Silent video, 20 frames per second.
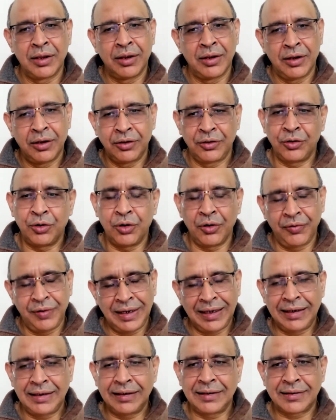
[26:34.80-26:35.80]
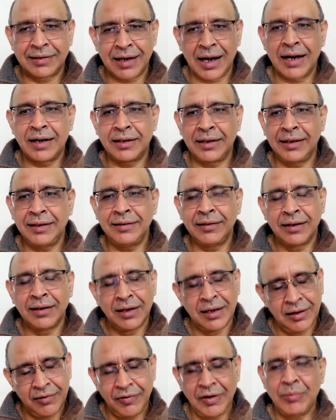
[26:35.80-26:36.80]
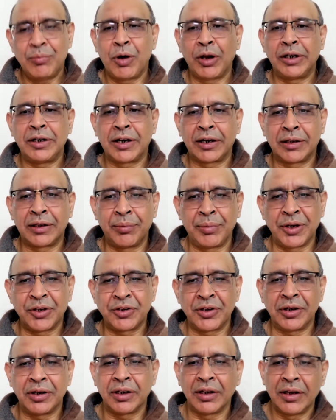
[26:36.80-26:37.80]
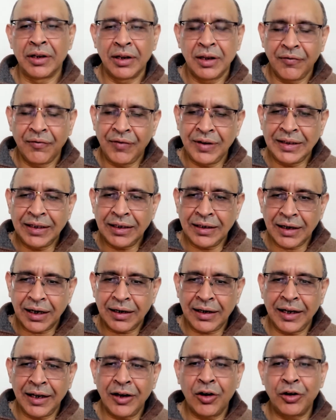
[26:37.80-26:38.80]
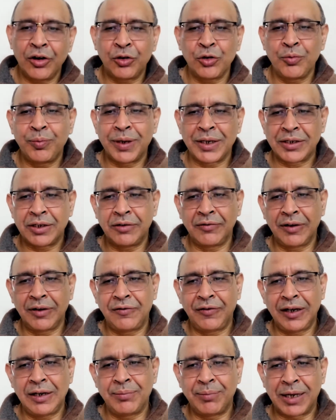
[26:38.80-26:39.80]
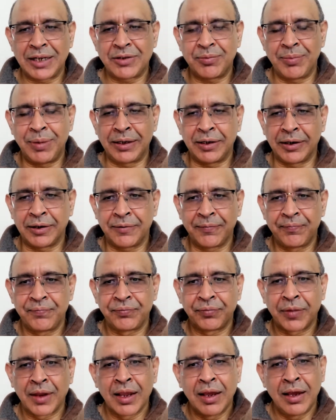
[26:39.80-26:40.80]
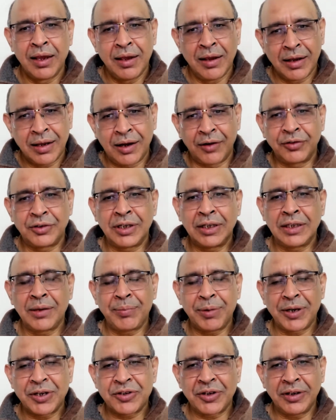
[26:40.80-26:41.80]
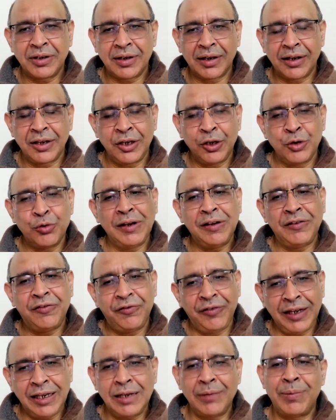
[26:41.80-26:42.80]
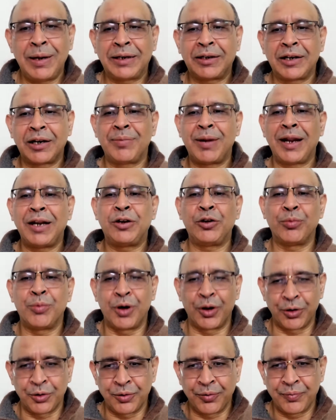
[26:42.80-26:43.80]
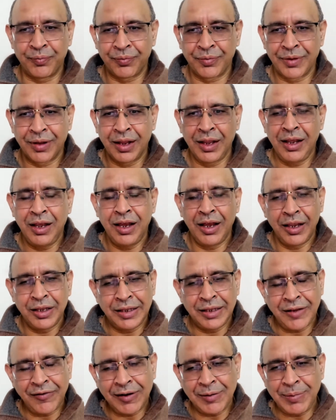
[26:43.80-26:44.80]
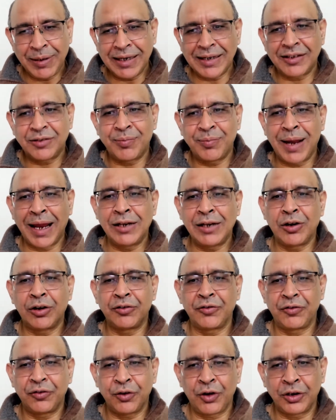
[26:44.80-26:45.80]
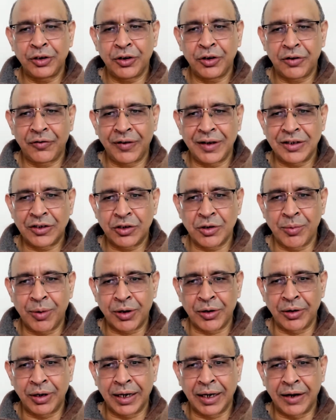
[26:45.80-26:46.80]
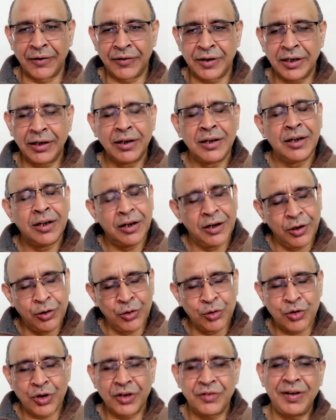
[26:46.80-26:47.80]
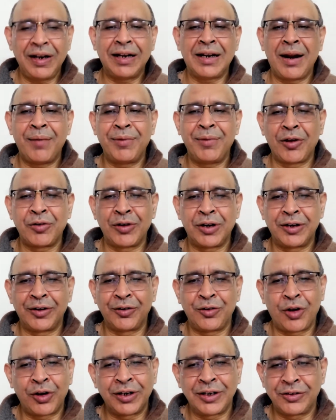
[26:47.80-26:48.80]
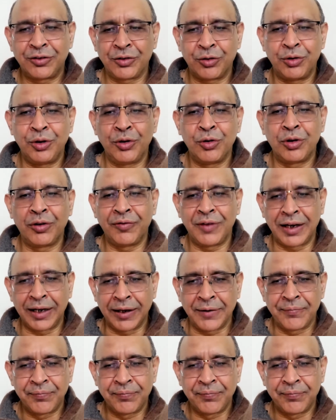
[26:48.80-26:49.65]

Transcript: So we start these, we monitor the patient. Within a day or two, patient will feel much better. Counsel the patient, you will feel better by tomorrow. There will be a smile on your face tomorrow, day after. Glucose will come down on its own, don't worry.